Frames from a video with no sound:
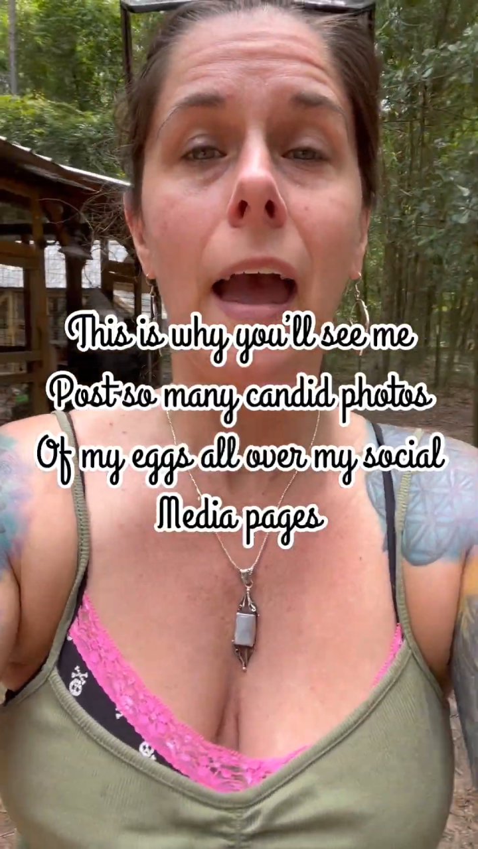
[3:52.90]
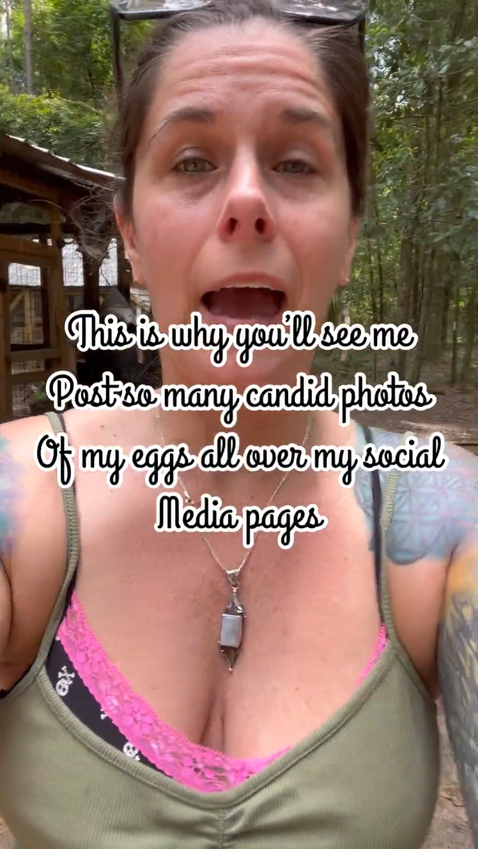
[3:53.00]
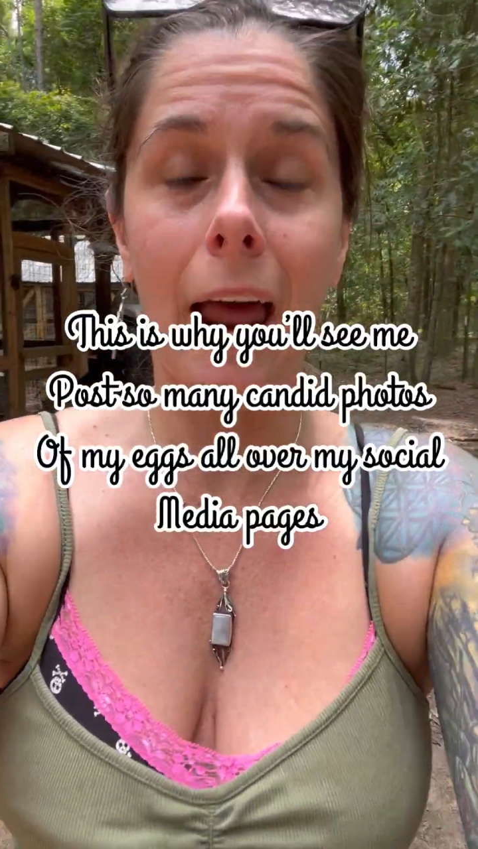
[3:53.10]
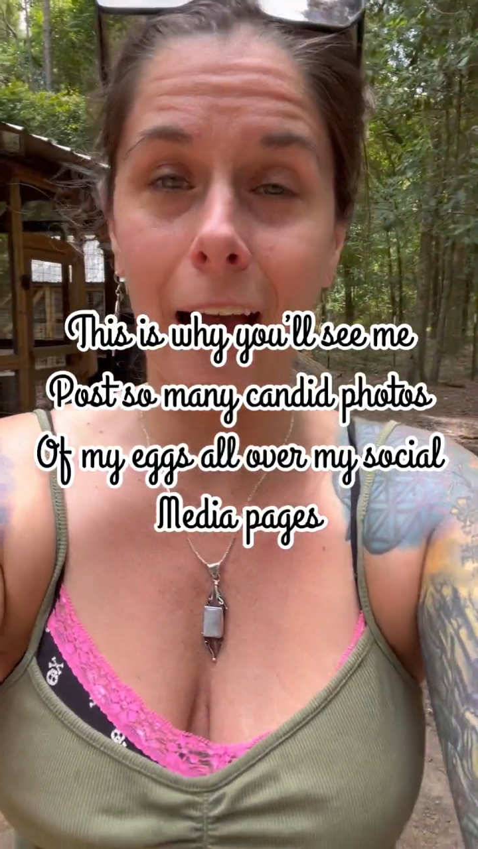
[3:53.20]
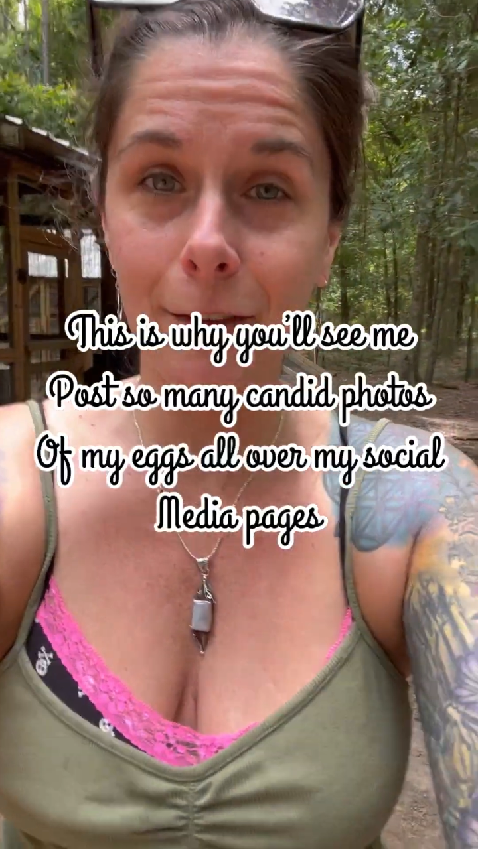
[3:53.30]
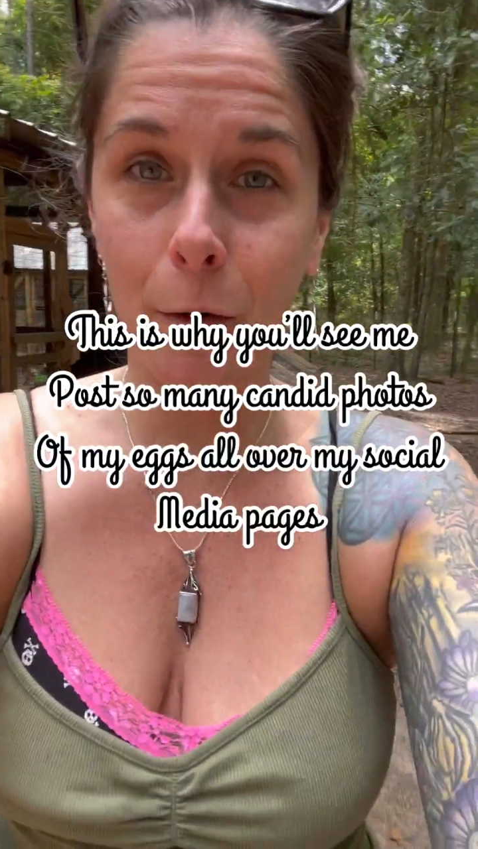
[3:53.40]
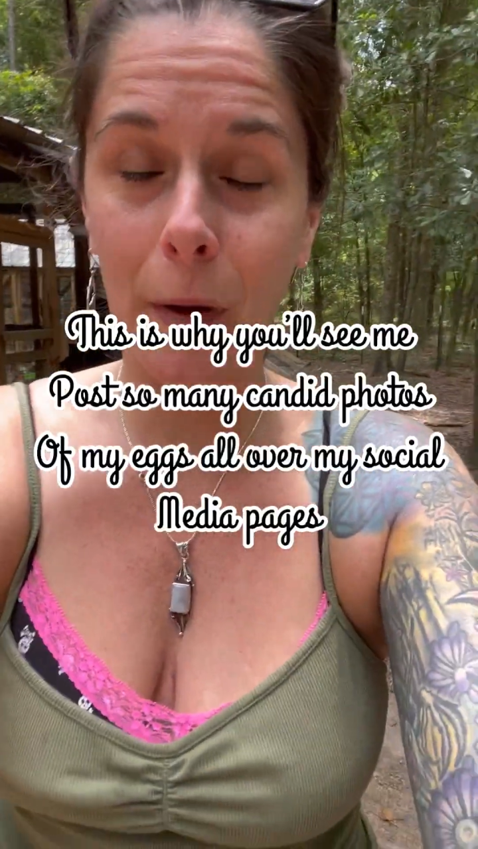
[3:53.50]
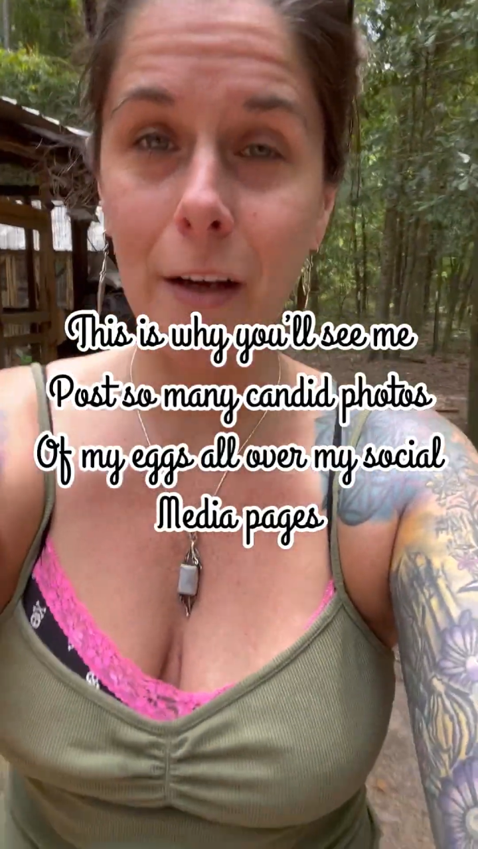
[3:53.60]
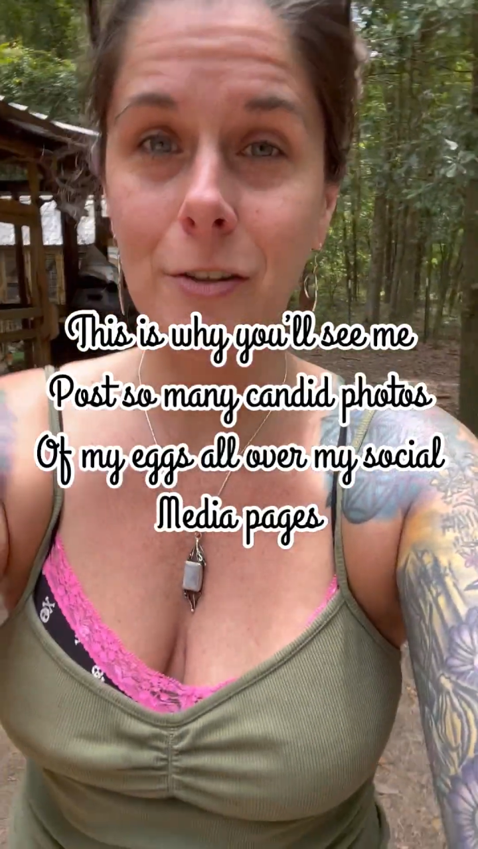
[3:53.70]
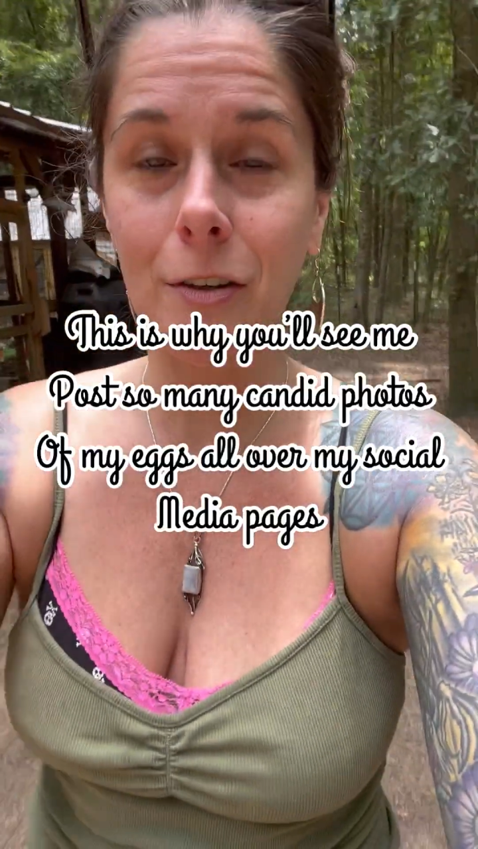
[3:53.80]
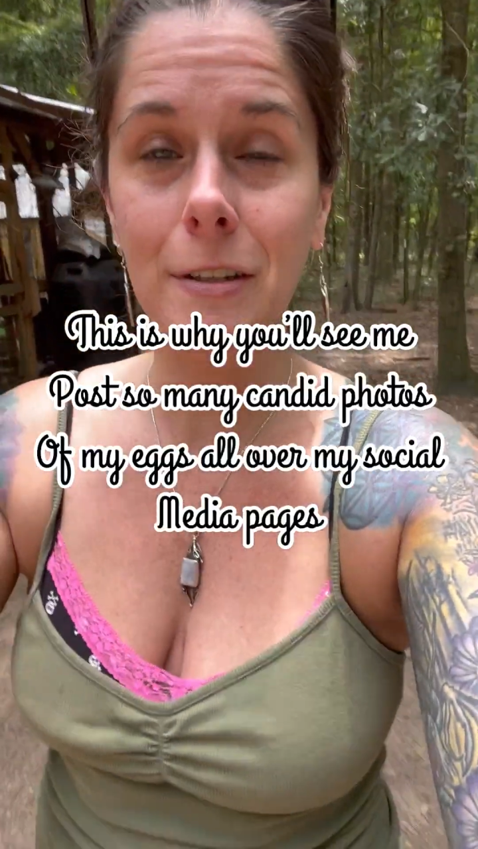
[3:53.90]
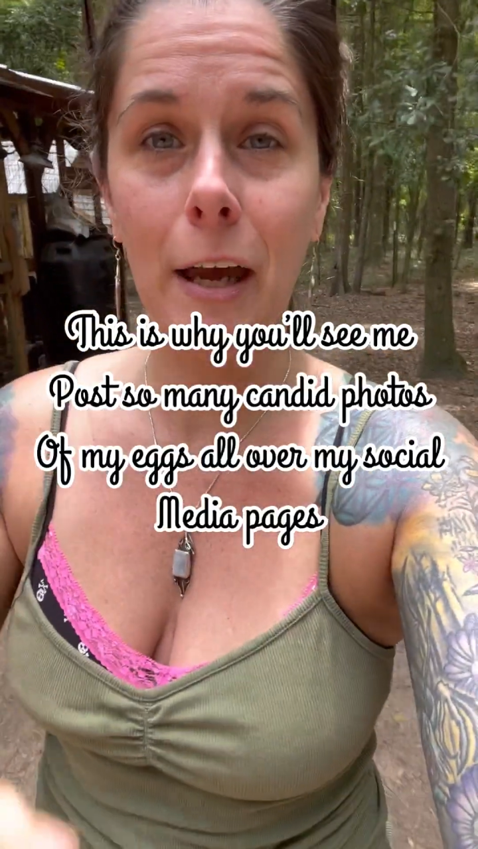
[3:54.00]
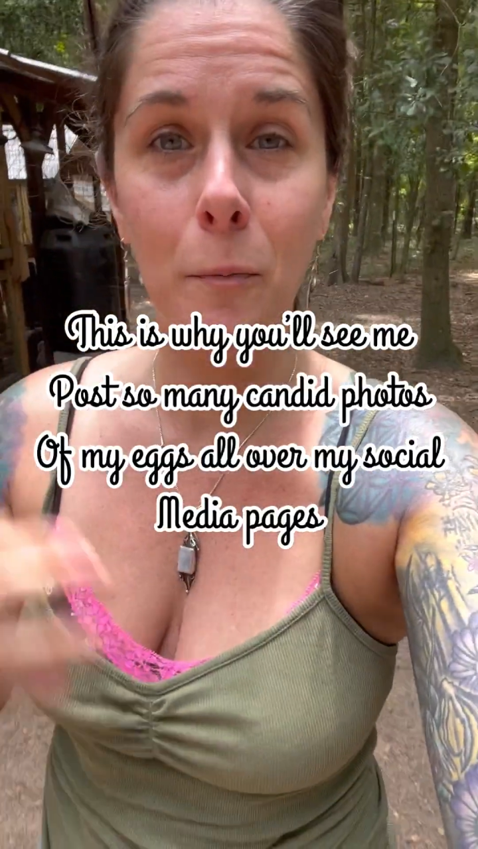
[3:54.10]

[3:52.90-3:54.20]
and ask for pictures in